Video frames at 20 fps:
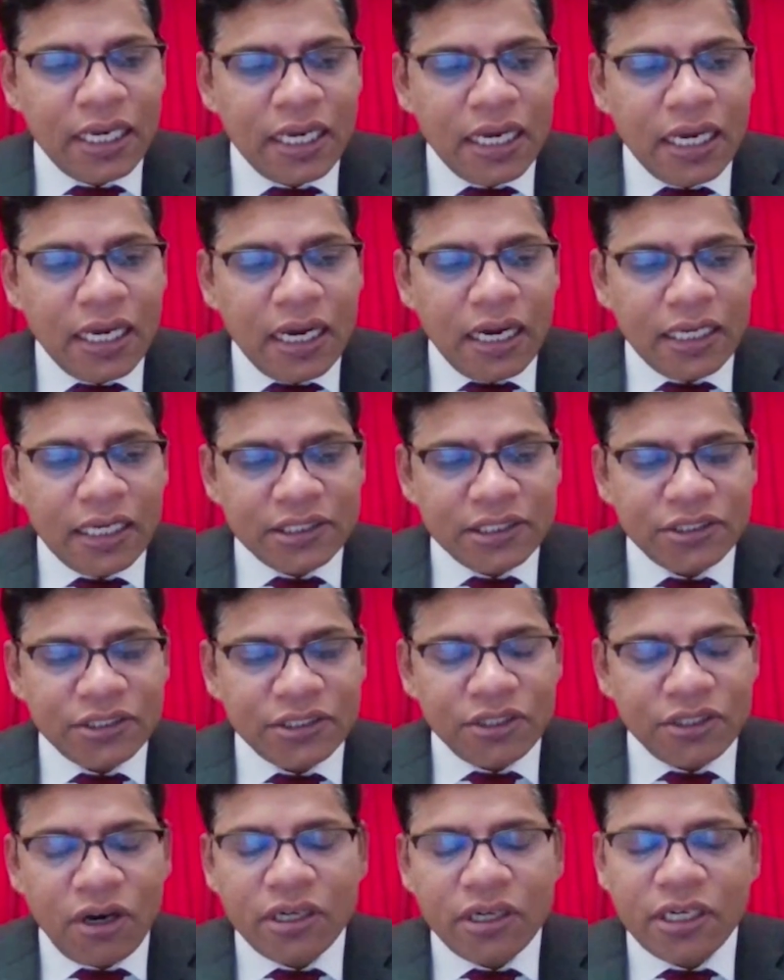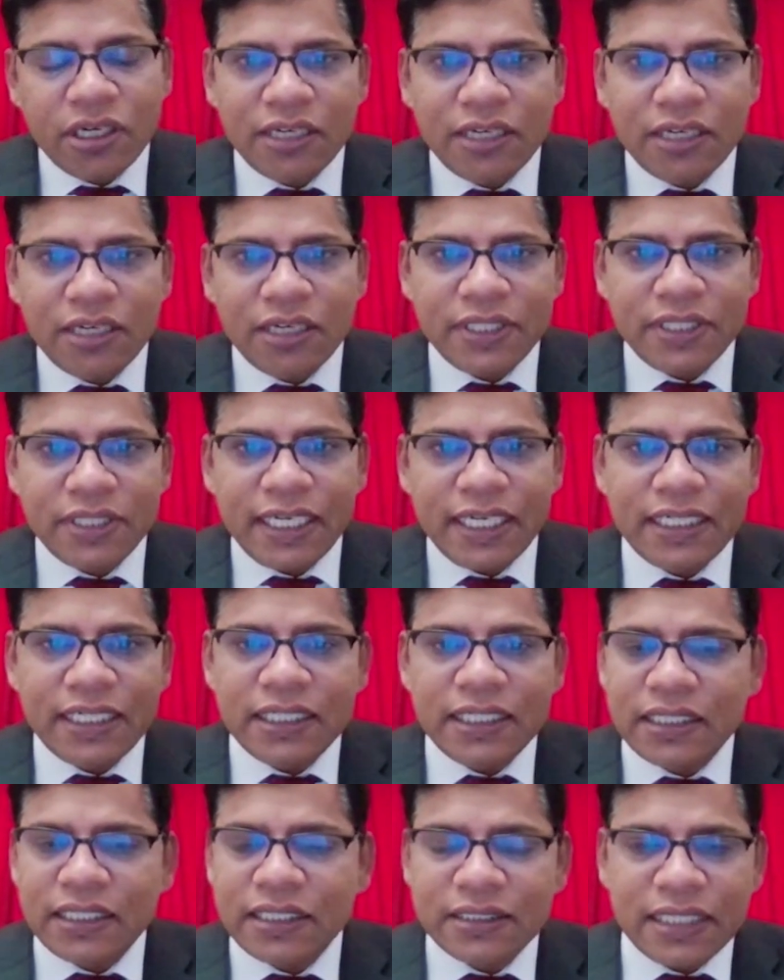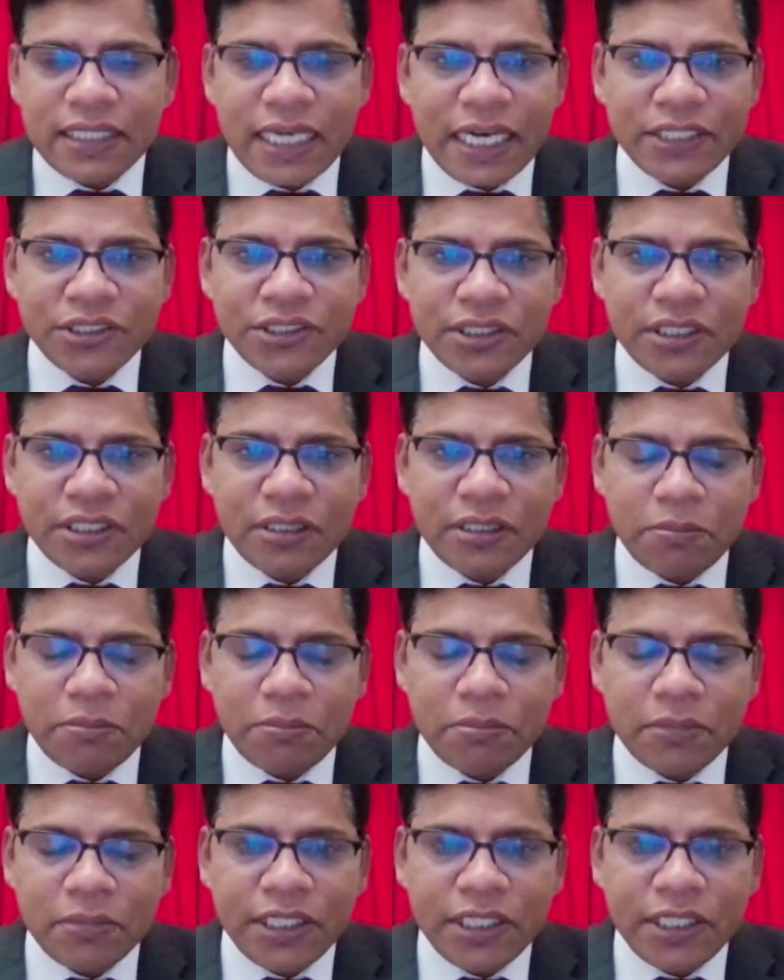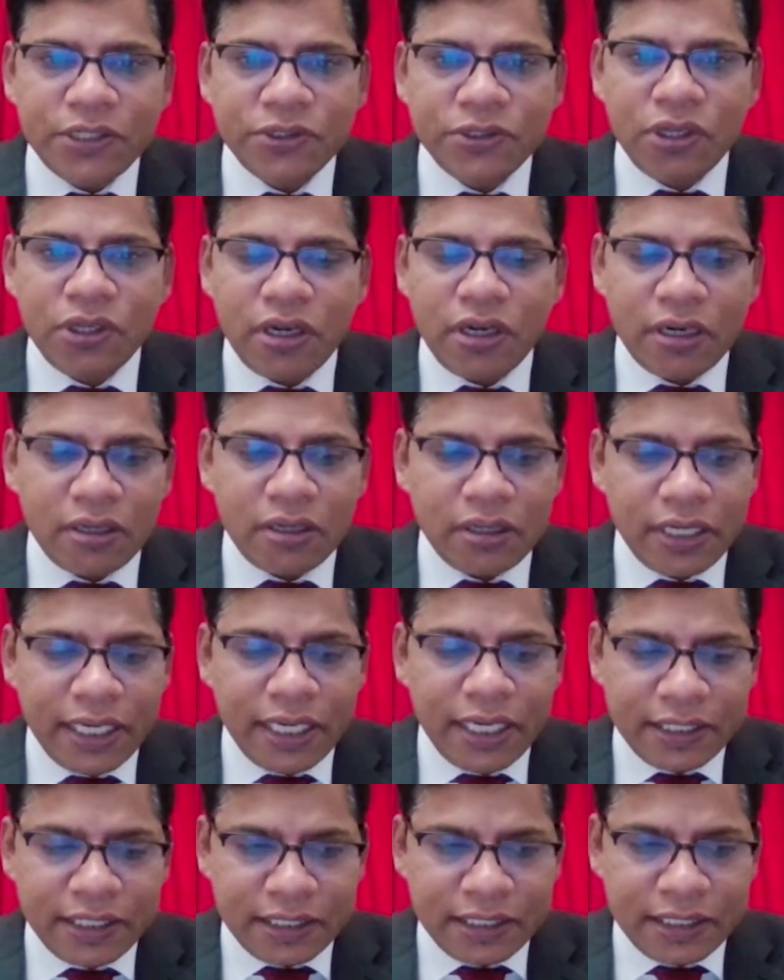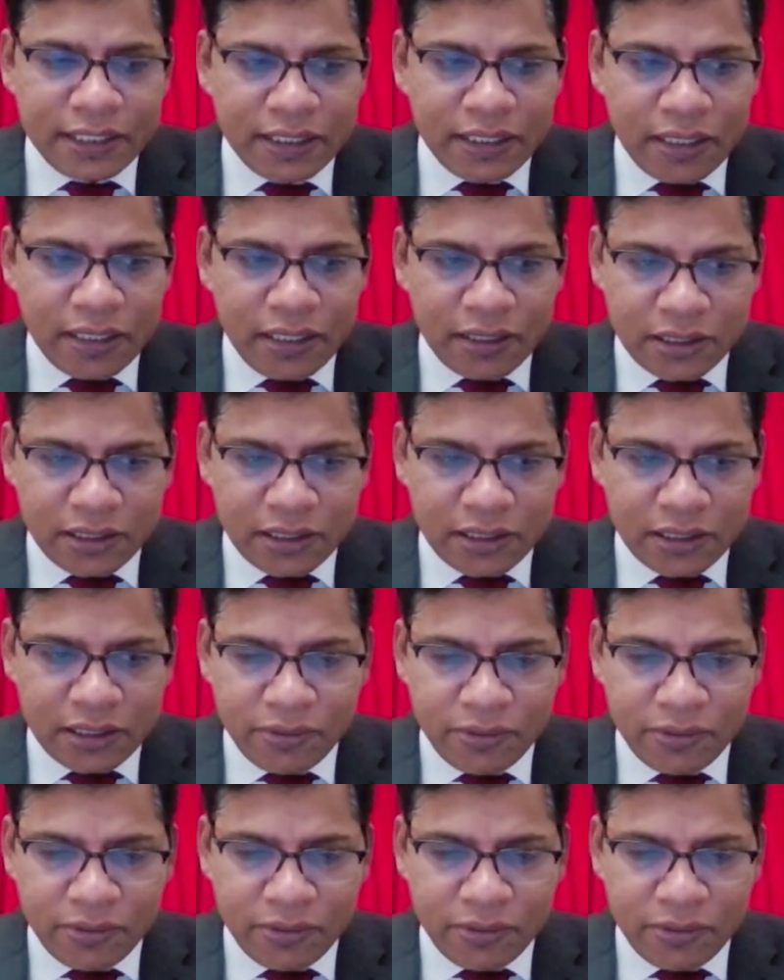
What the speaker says: is not dealing with any sanctioned individual or entity across the world.